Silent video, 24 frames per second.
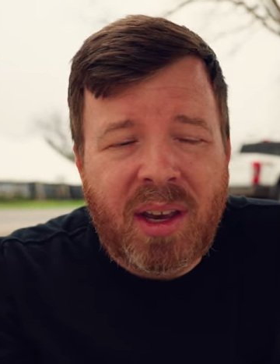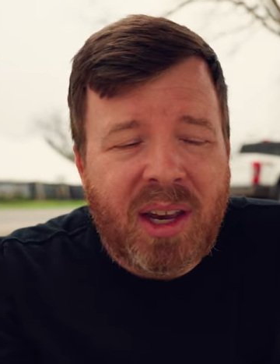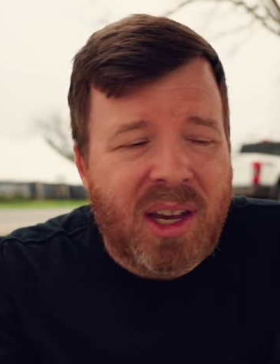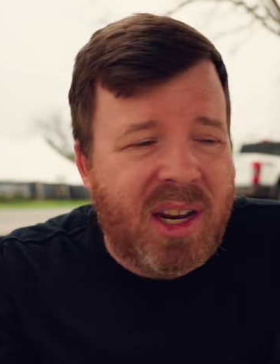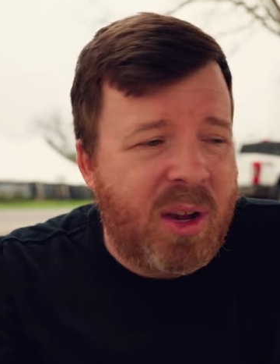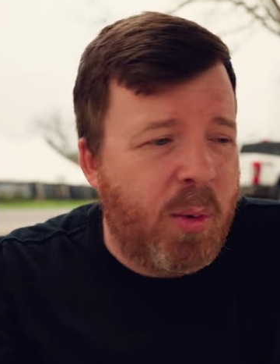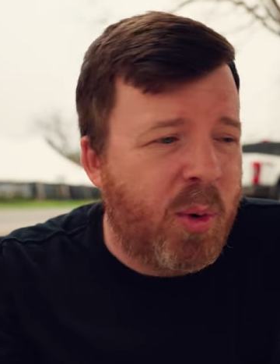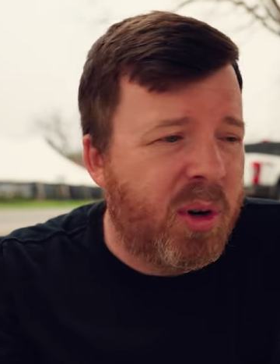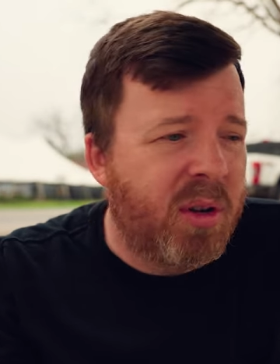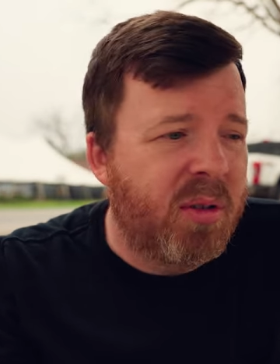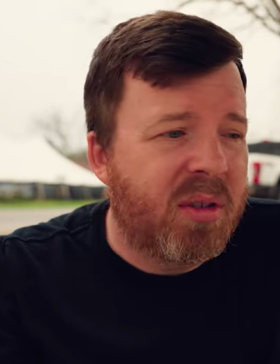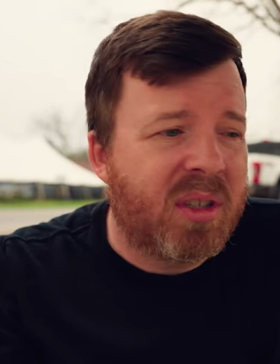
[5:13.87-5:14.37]

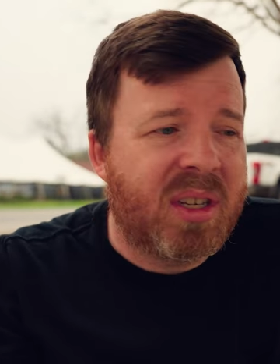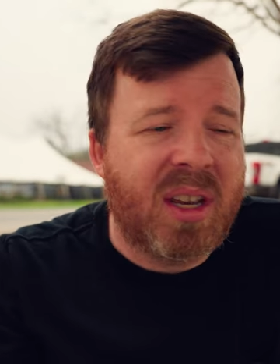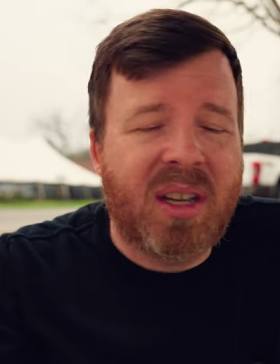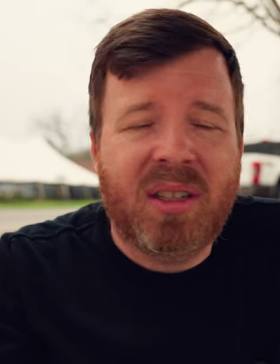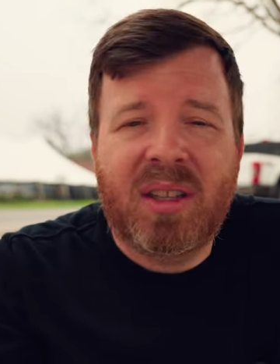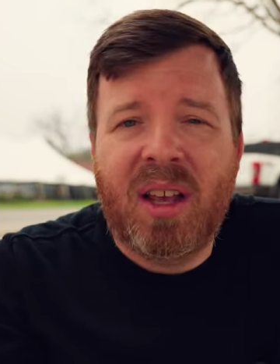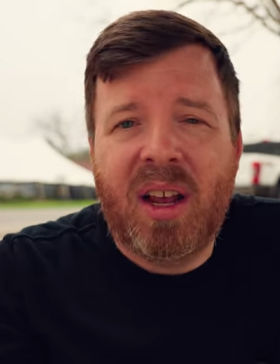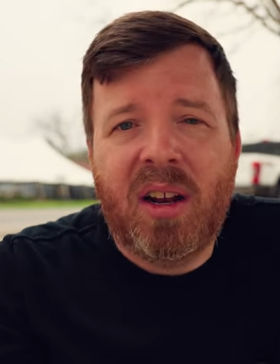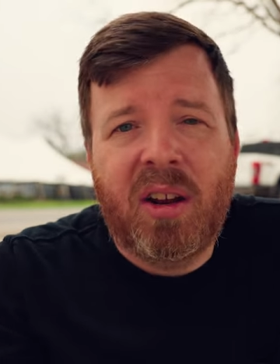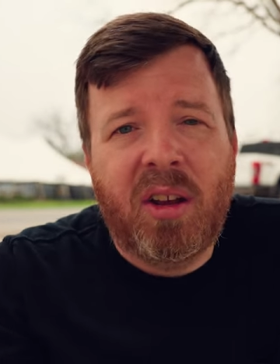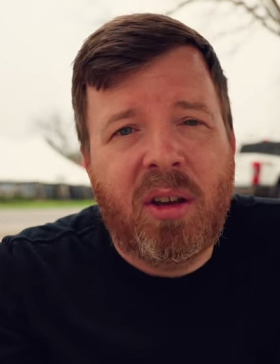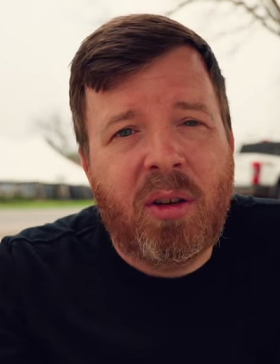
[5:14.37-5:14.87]
Anyone who
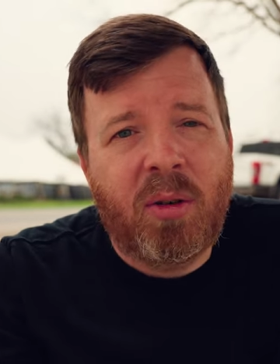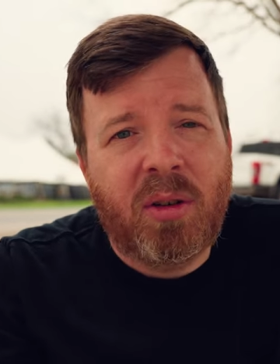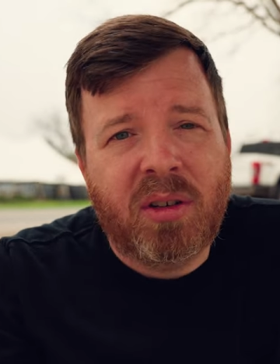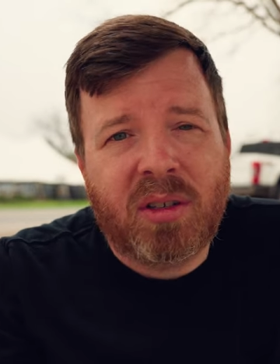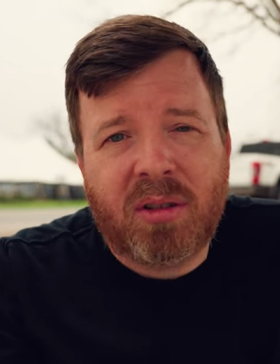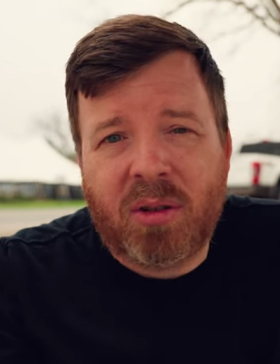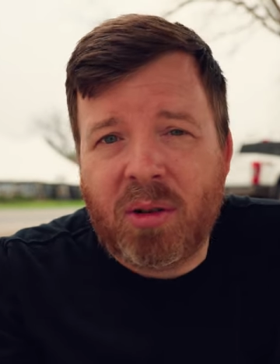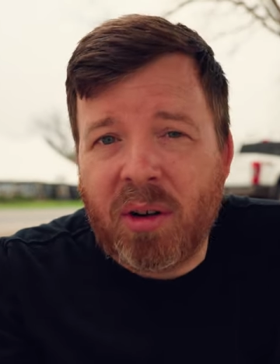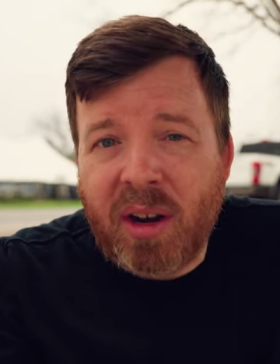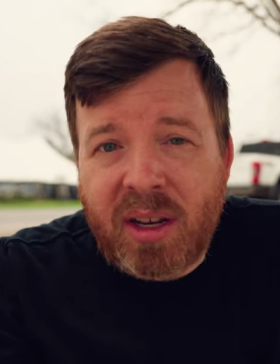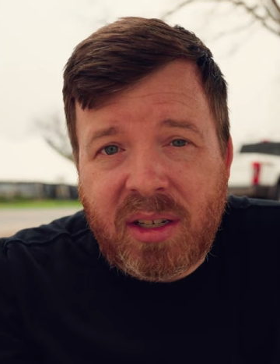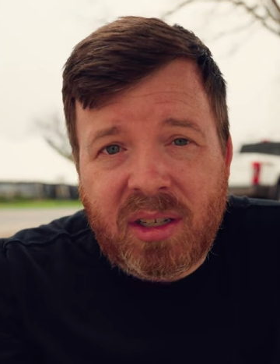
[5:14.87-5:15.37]
says they do is
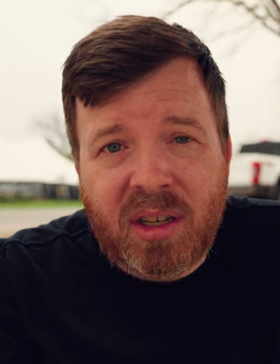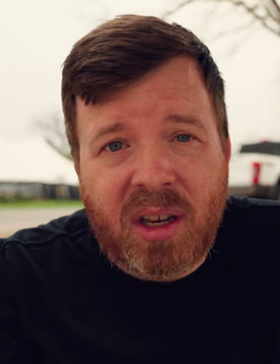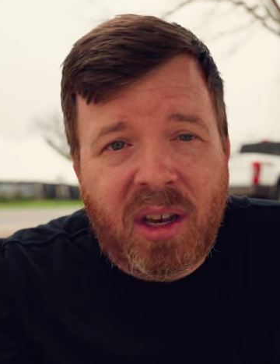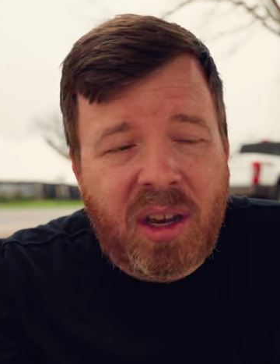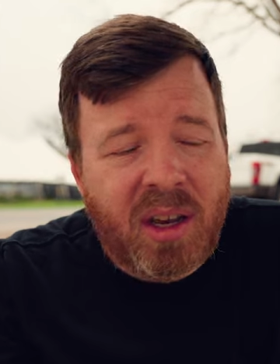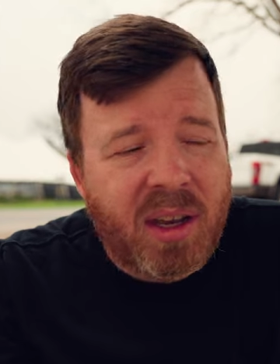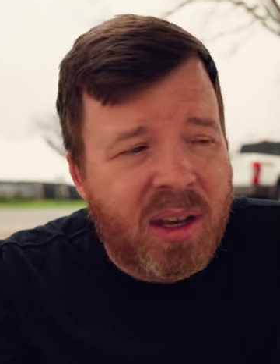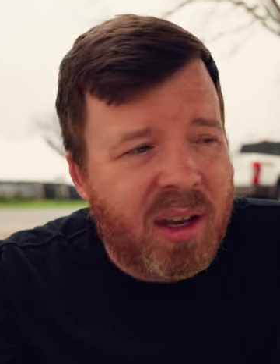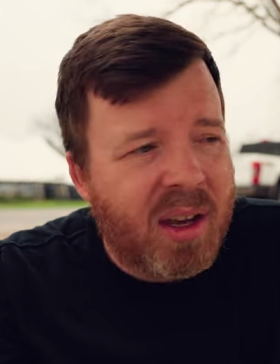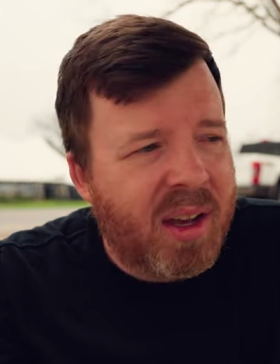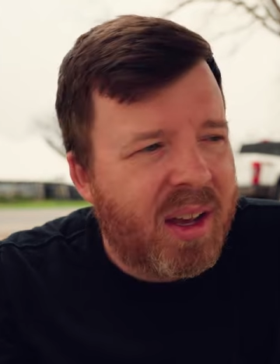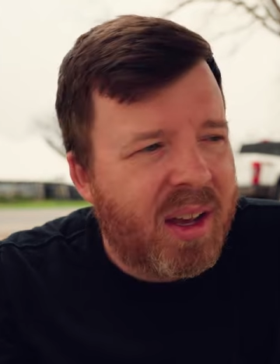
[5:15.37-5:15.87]
crazy.